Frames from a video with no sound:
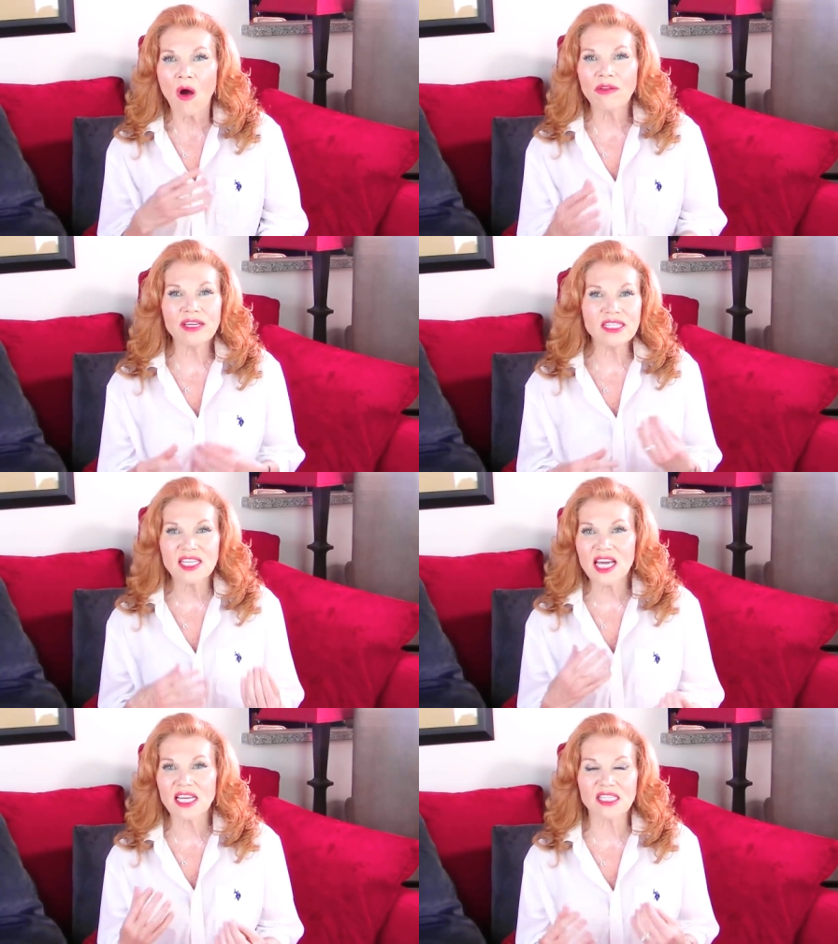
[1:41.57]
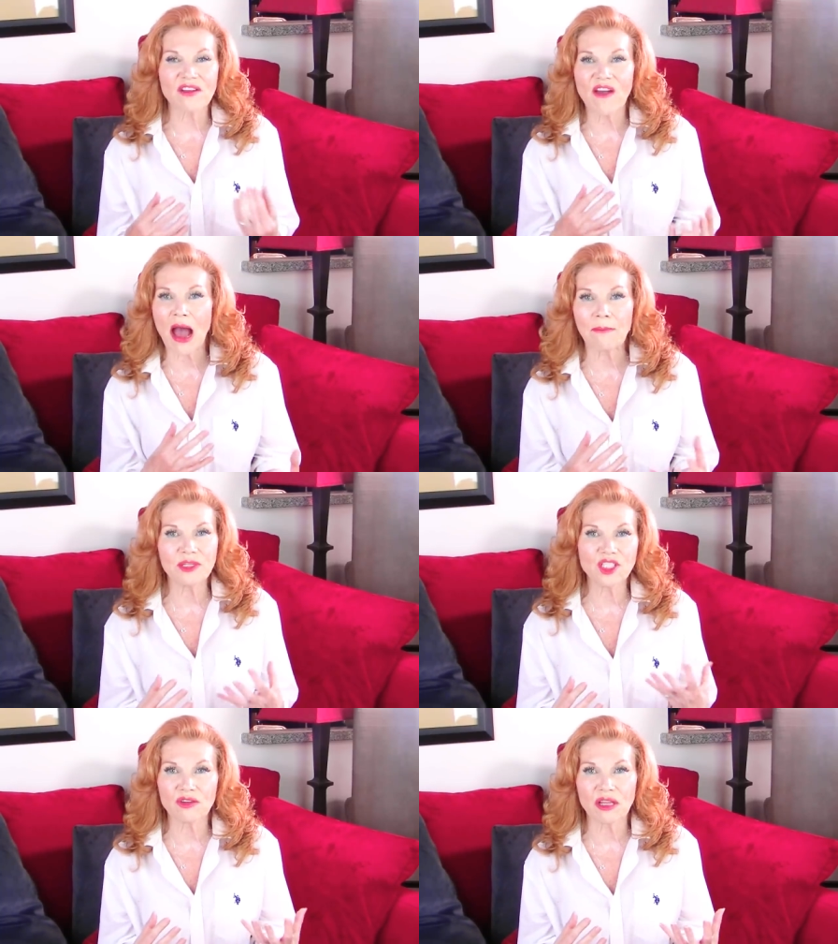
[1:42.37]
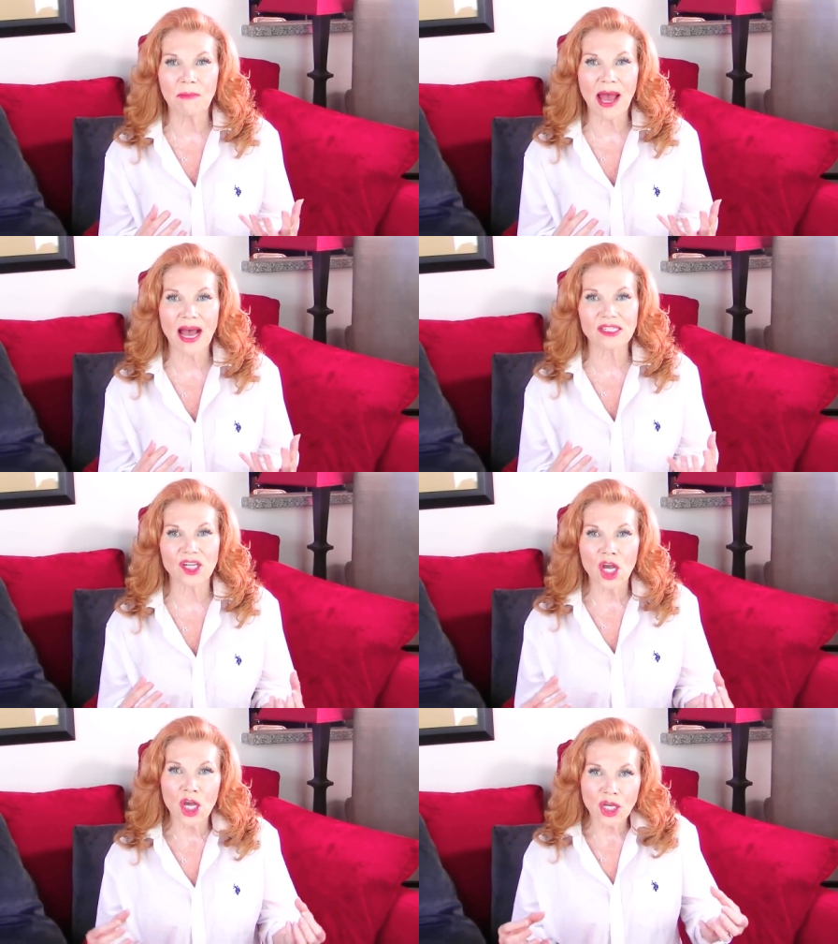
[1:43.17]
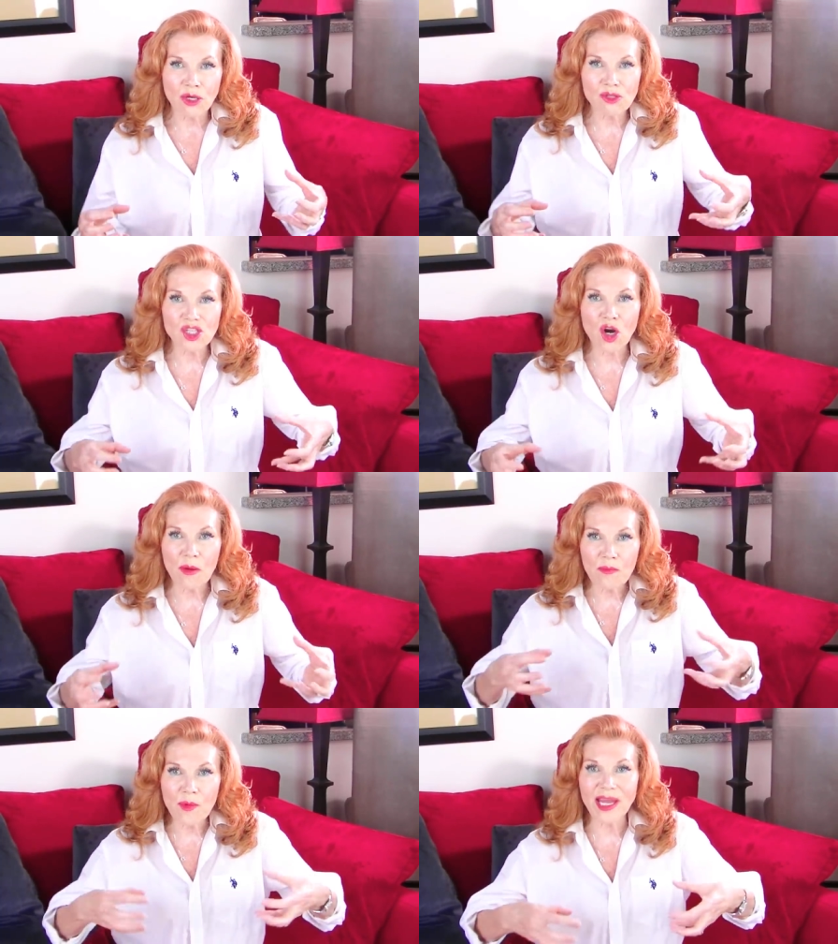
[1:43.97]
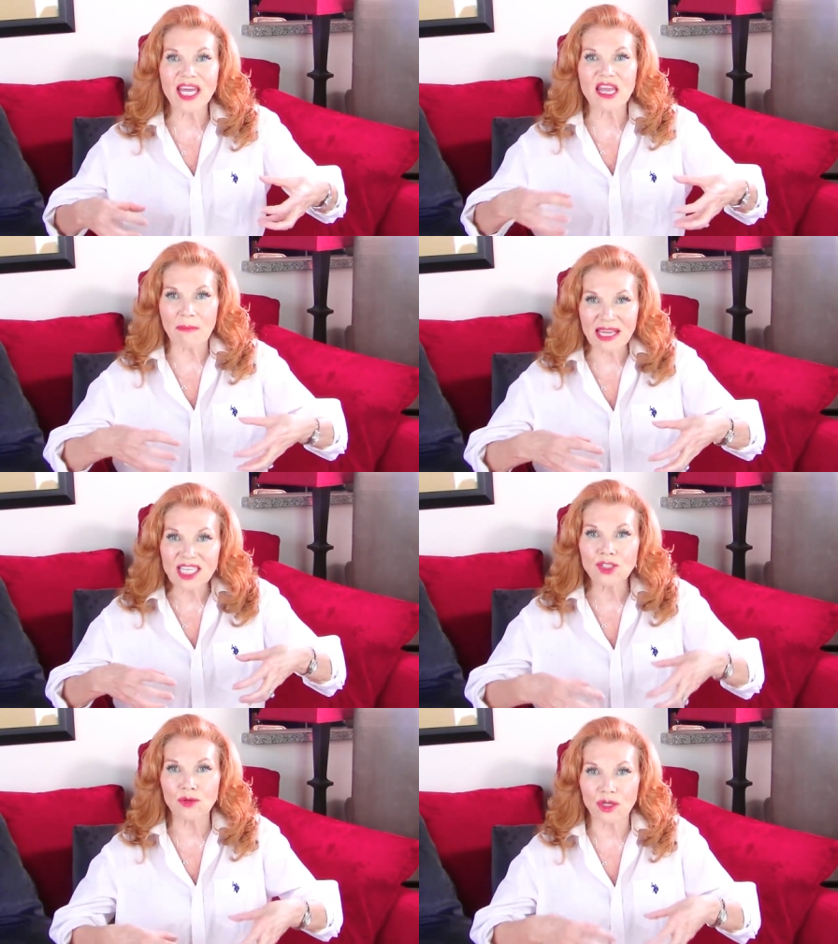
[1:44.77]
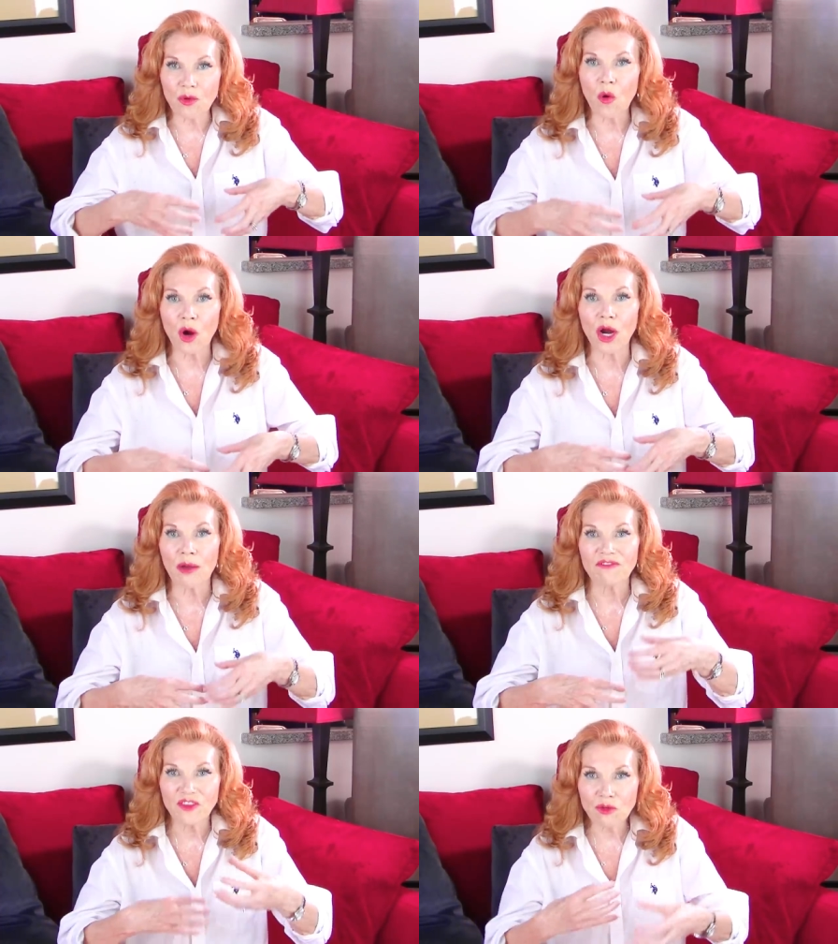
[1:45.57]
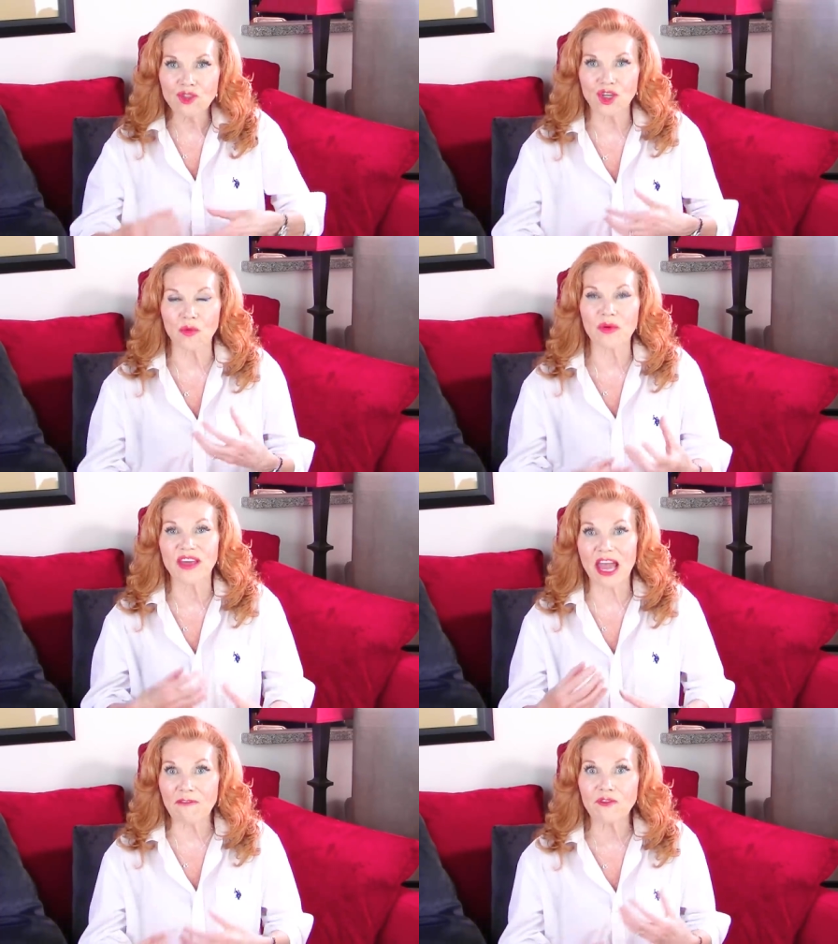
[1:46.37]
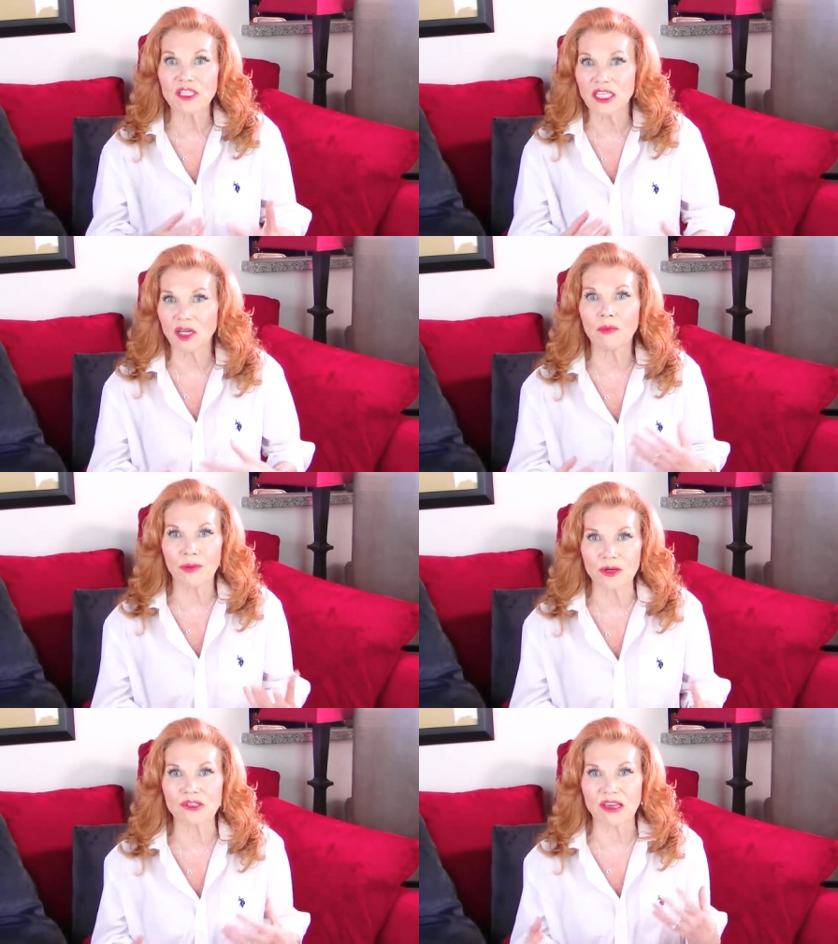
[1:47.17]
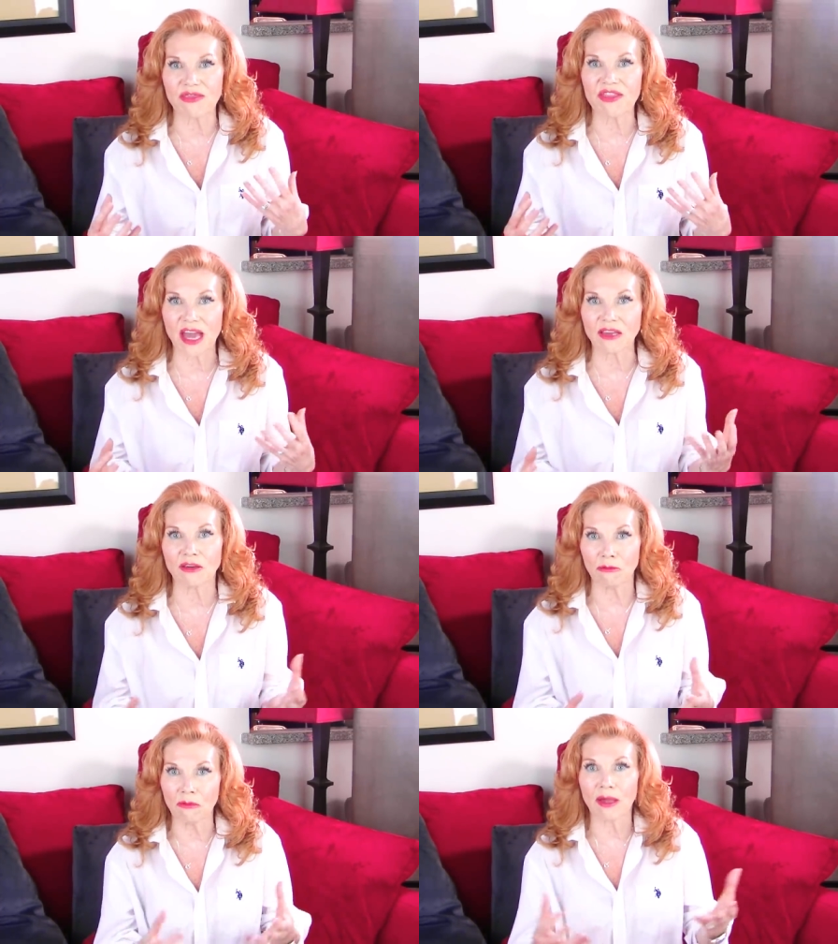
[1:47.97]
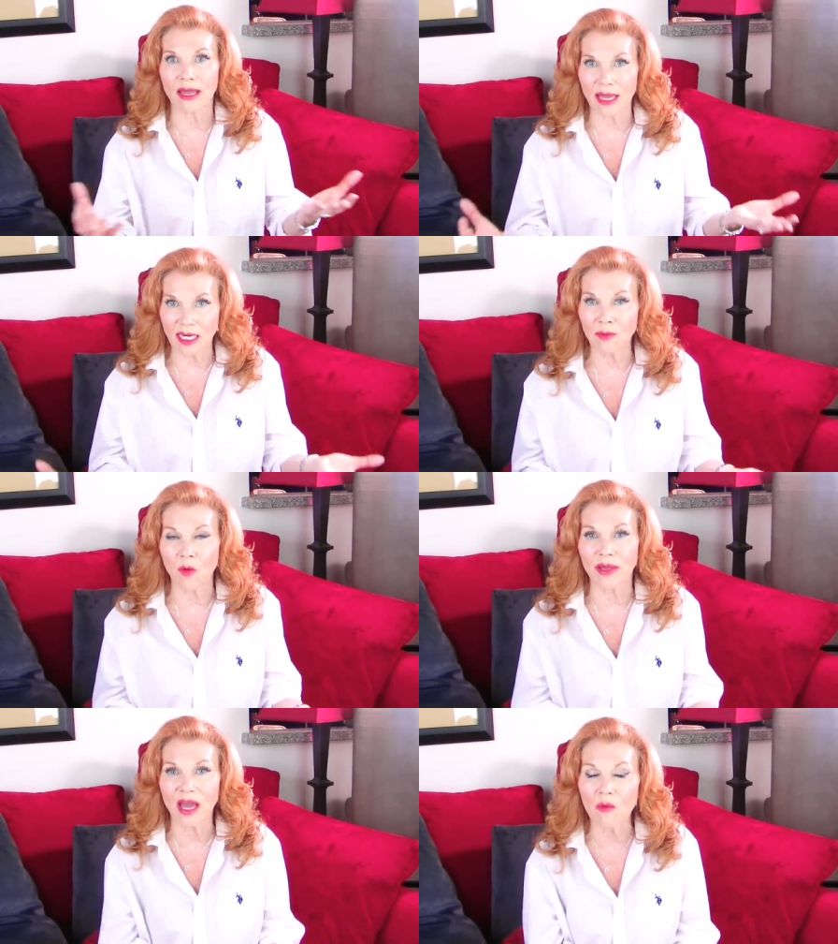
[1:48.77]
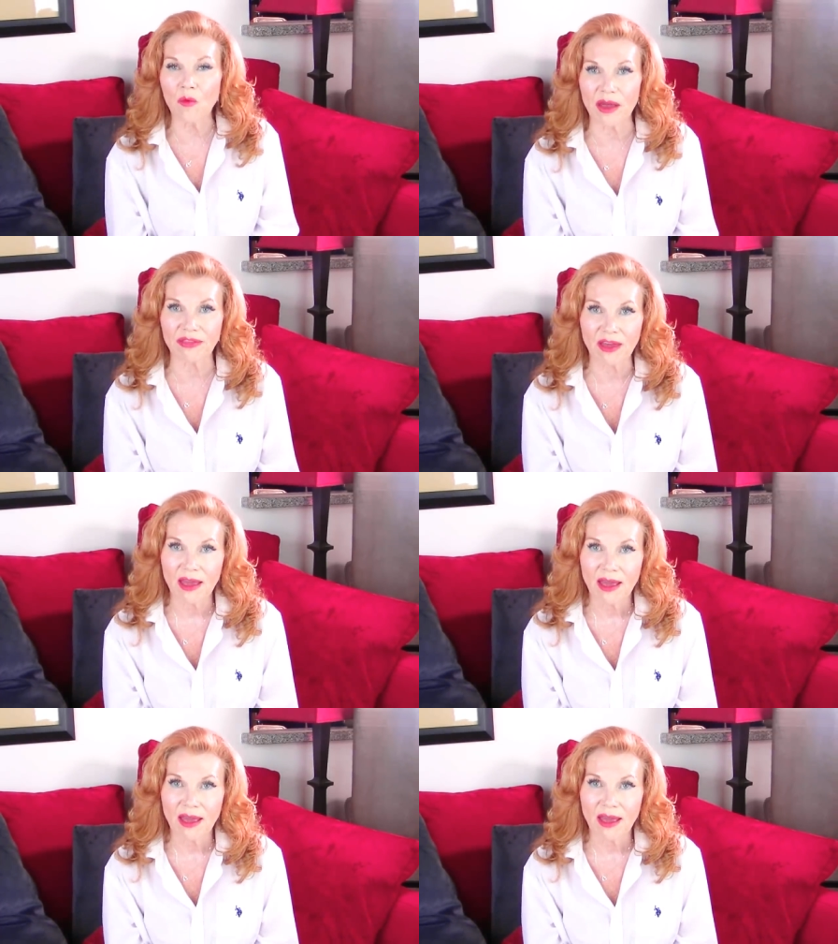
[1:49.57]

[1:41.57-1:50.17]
All these things that have happened to you in the past, you start bringing them into your future with every single person that you end up going out with.